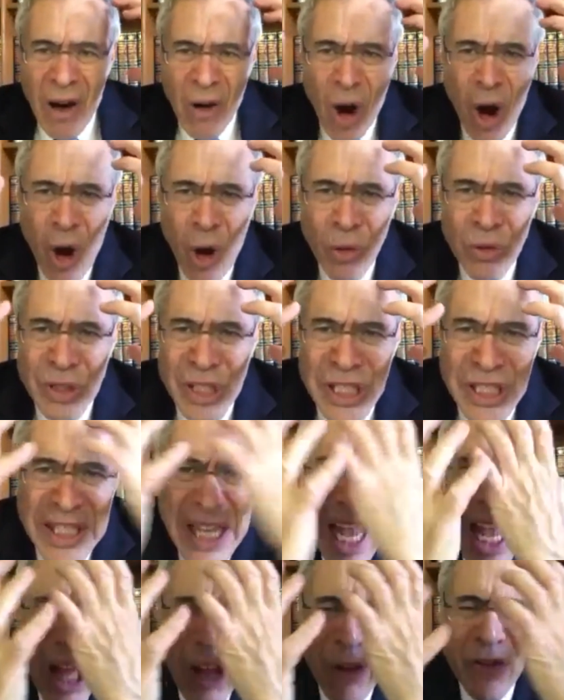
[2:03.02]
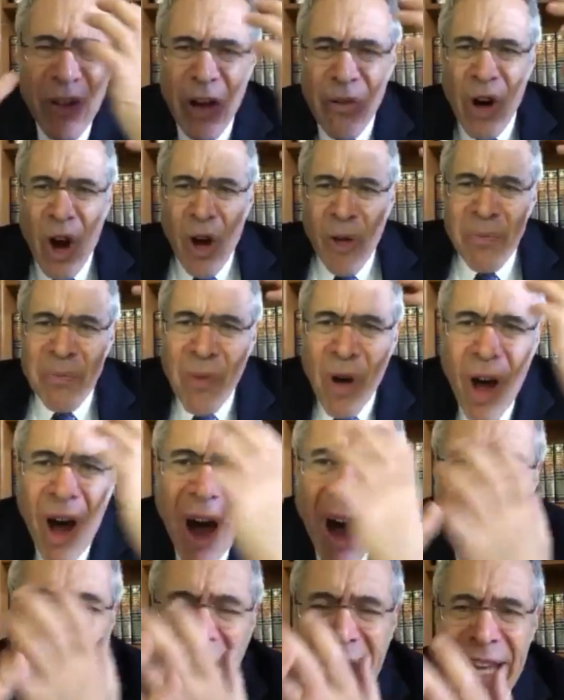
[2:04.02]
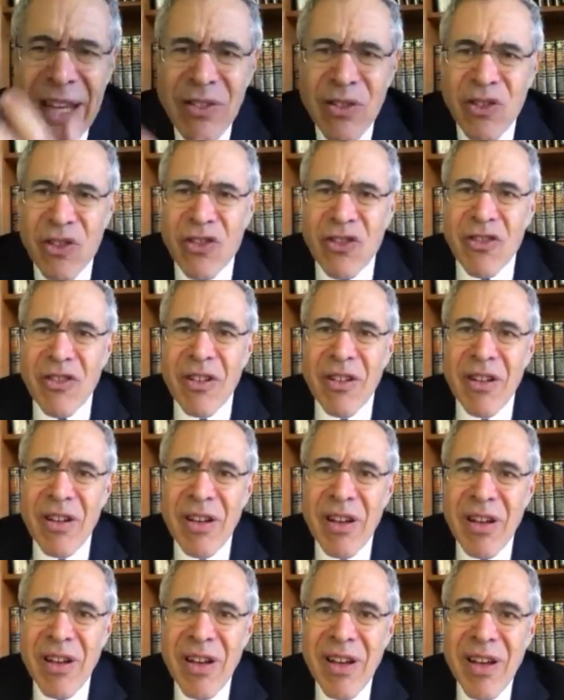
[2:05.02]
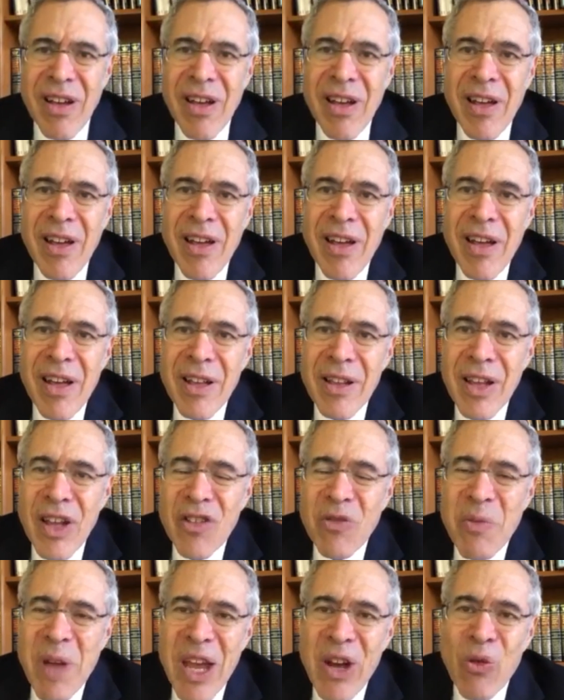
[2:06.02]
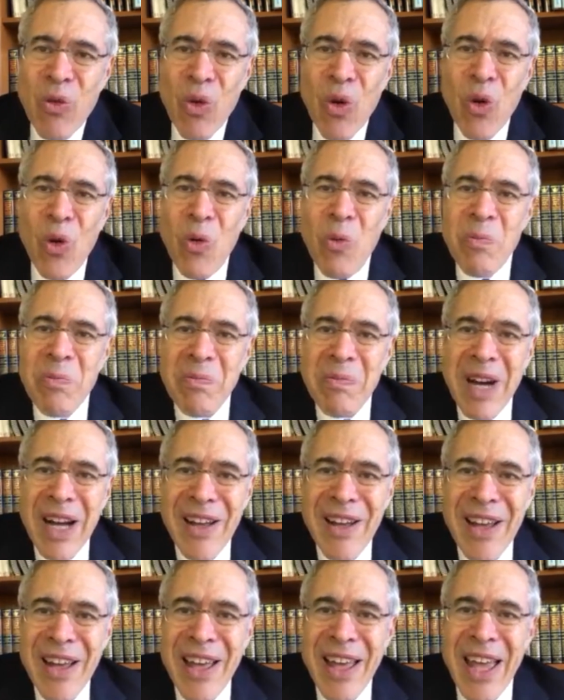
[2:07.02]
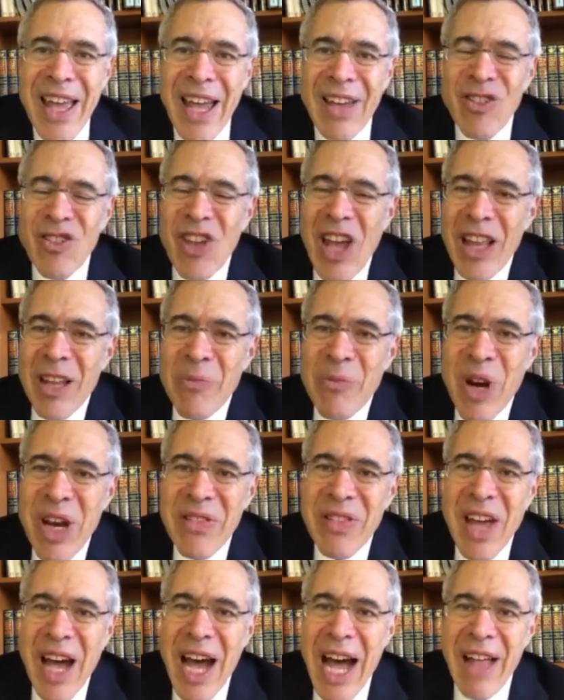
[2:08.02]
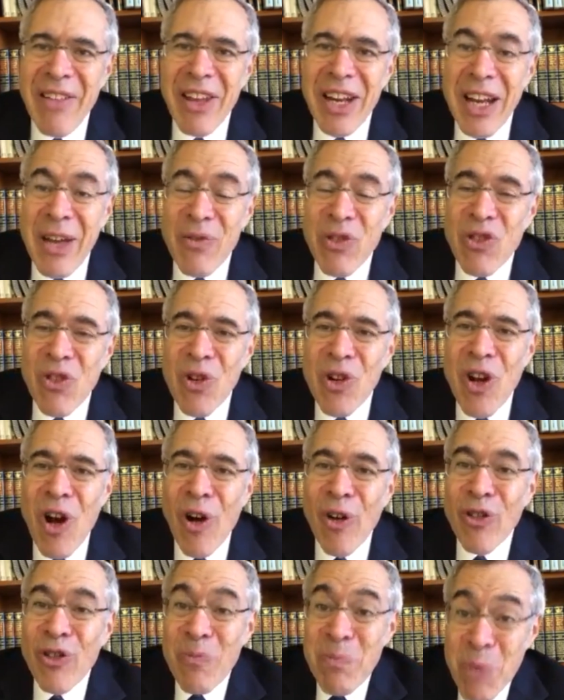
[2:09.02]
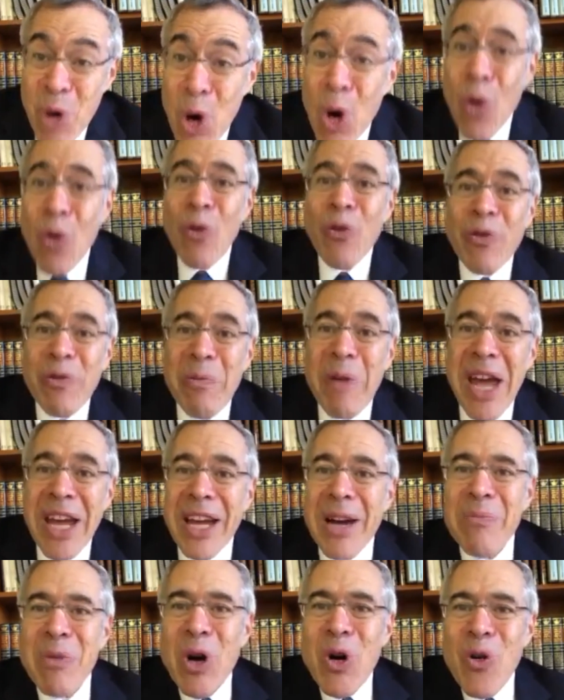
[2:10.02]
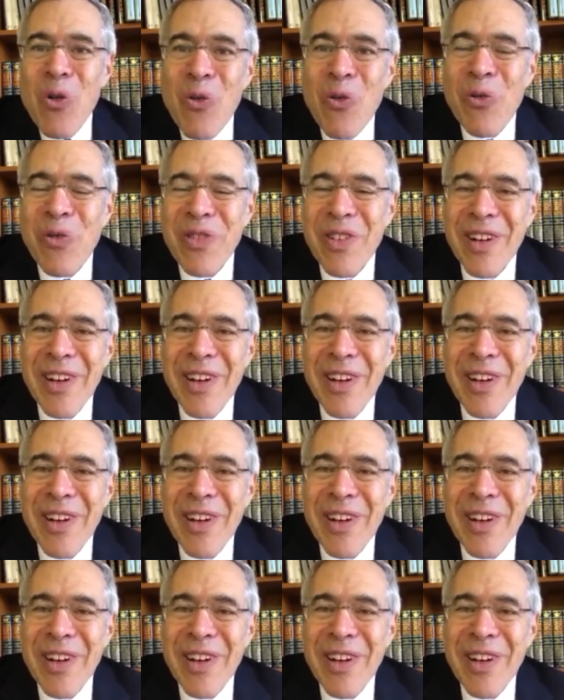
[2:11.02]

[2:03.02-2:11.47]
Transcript: our own selves, our own minds, let's make room celebrate the holiday of Sukkot. Move, make a move.